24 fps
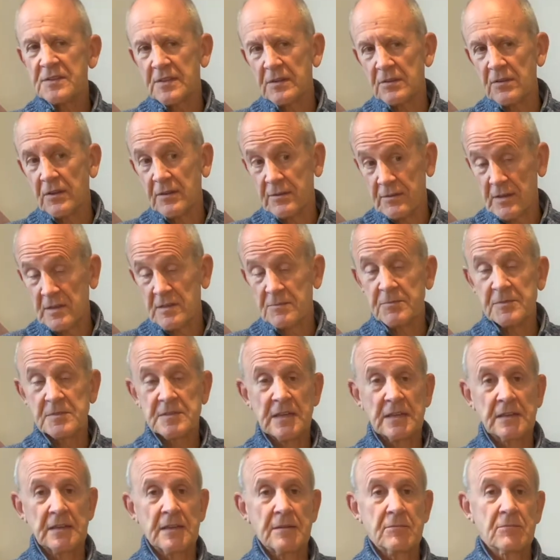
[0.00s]
a lot of these,
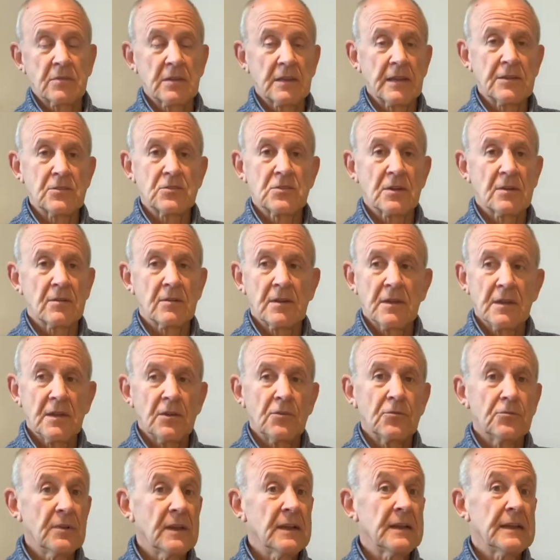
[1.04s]
particularly calendula,
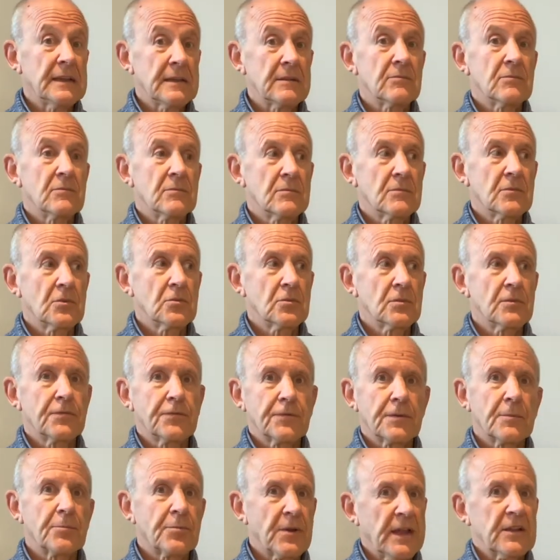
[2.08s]
really good
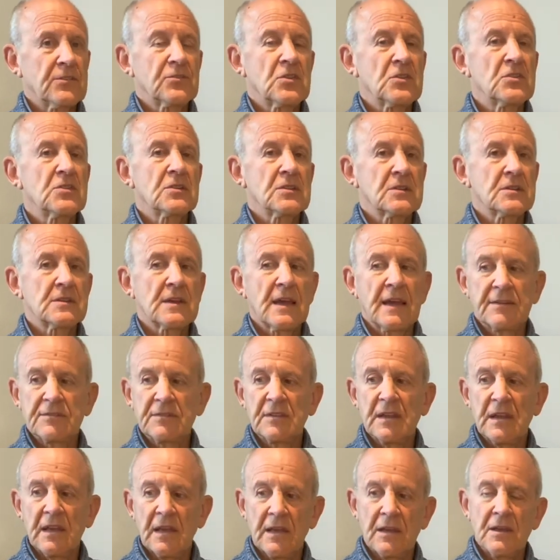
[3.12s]
for practitioners out
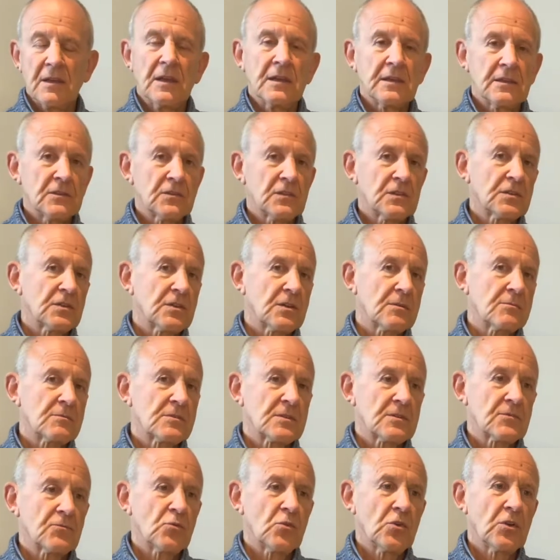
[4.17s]
there in terms
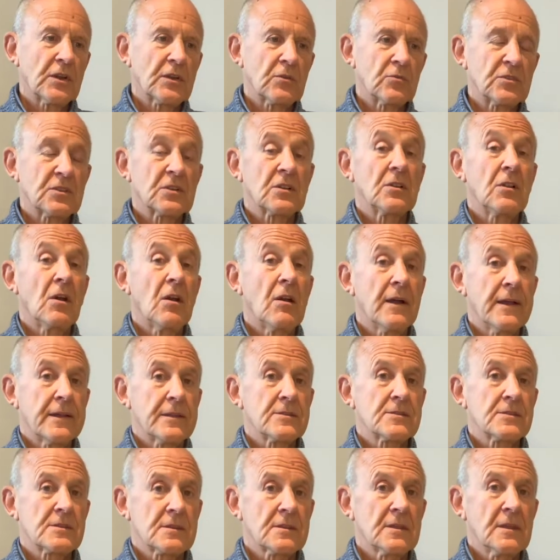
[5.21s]
of work with
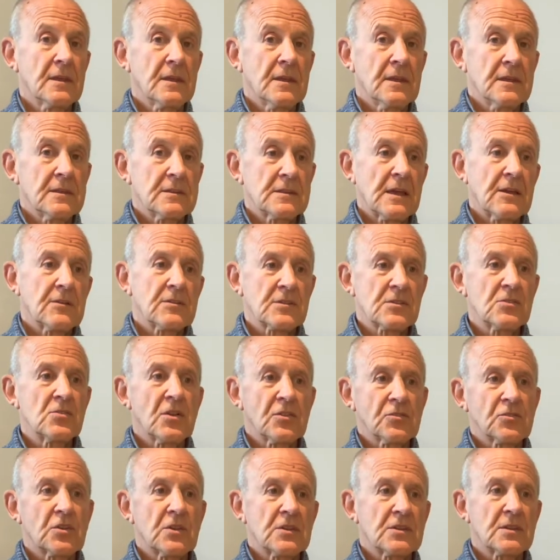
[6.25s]
clients. So it's
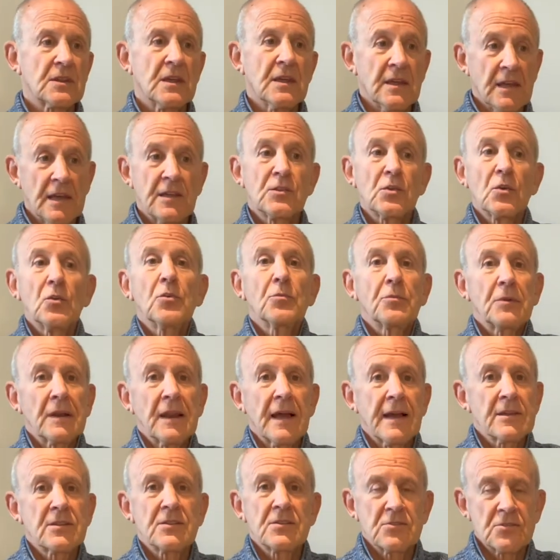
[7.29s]
not just, it's all
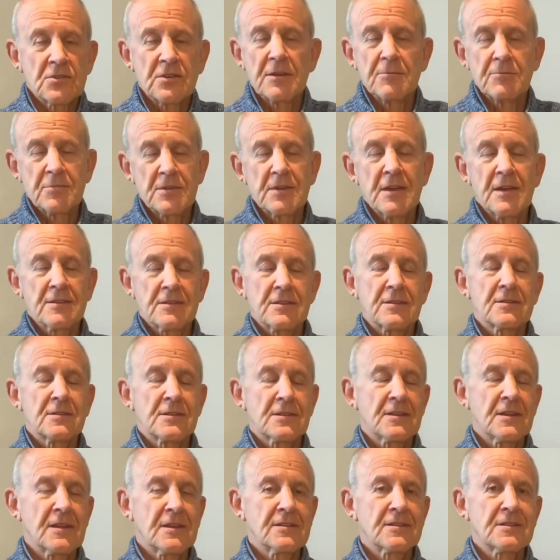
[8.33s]
relationships. Yes,
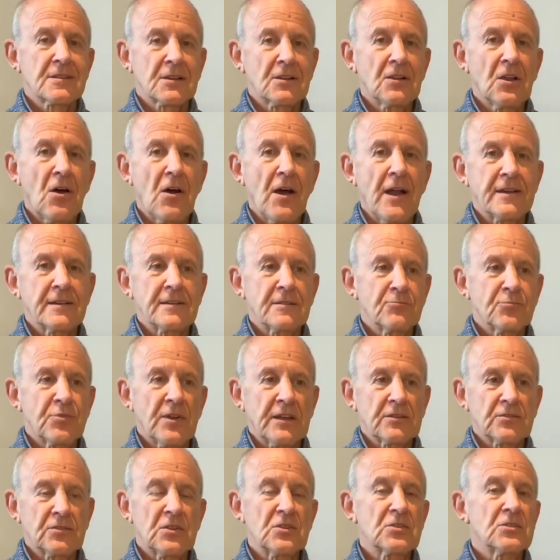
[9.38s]
it's client and
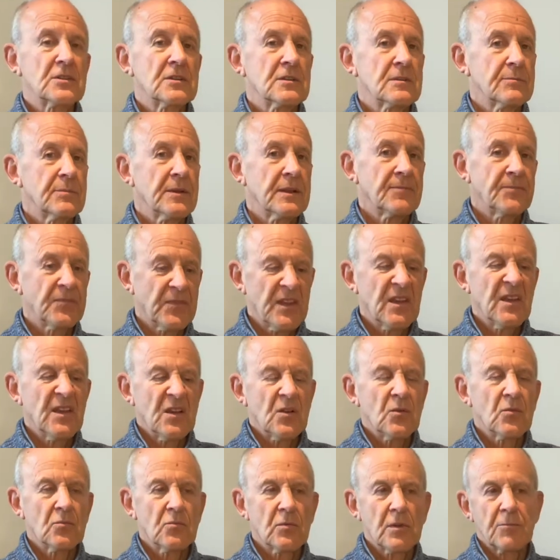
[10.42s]
practitioner, but
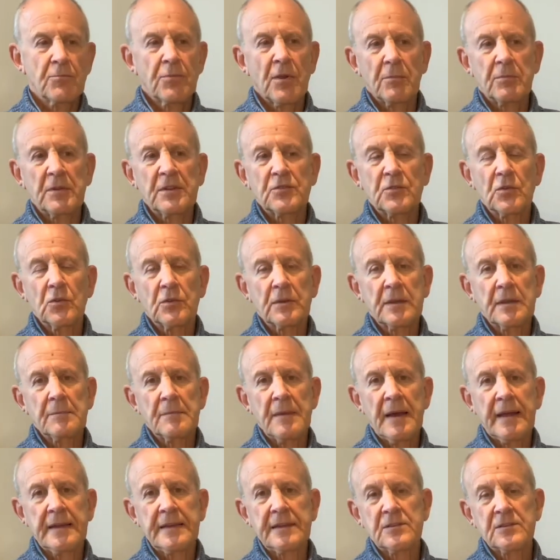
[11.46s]
we're probably talking
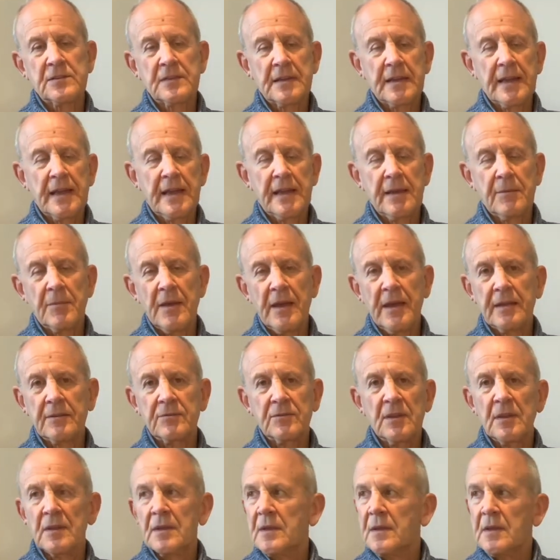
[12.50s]
mainly today about
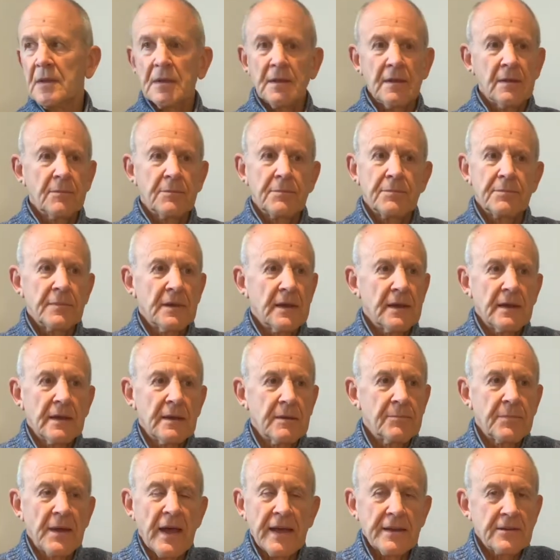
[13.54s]

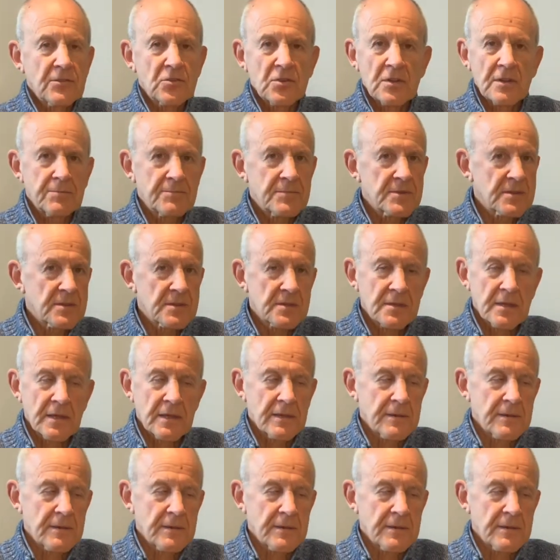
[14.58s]
partnerships,